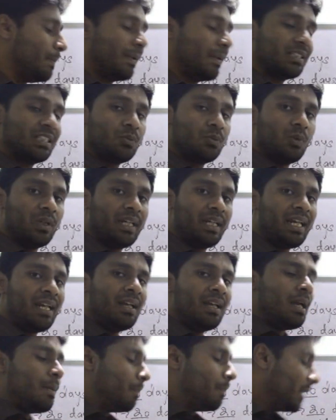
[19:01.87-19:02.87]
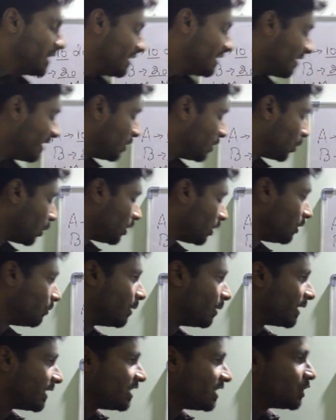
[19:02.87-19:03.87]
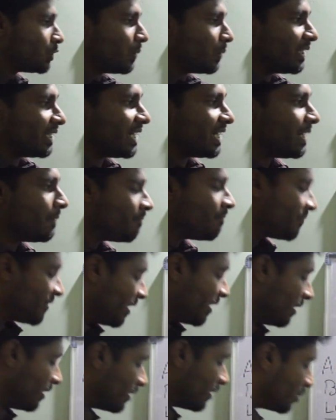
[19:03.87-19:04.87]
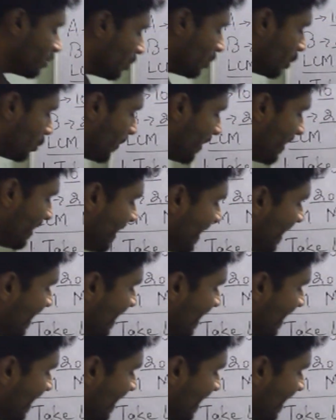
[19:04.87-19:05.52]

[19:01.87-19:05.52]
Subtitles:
parts in 1 day. But here the total work is 20. So 20